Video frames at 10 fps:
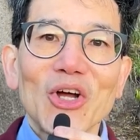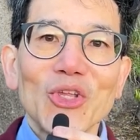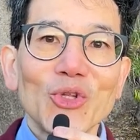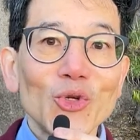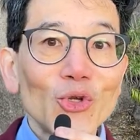
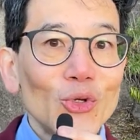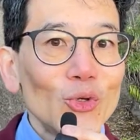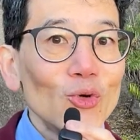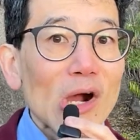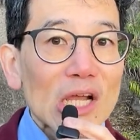Do
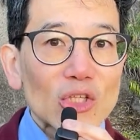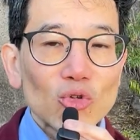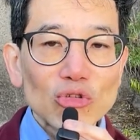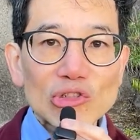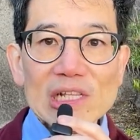you
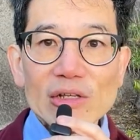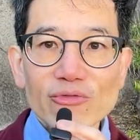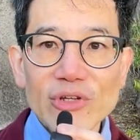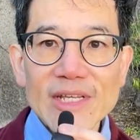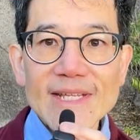usually
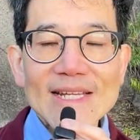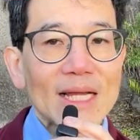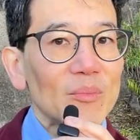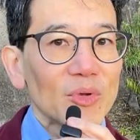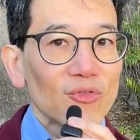read
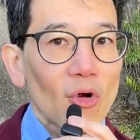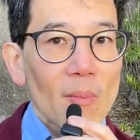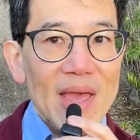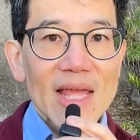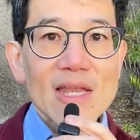before
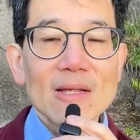bed?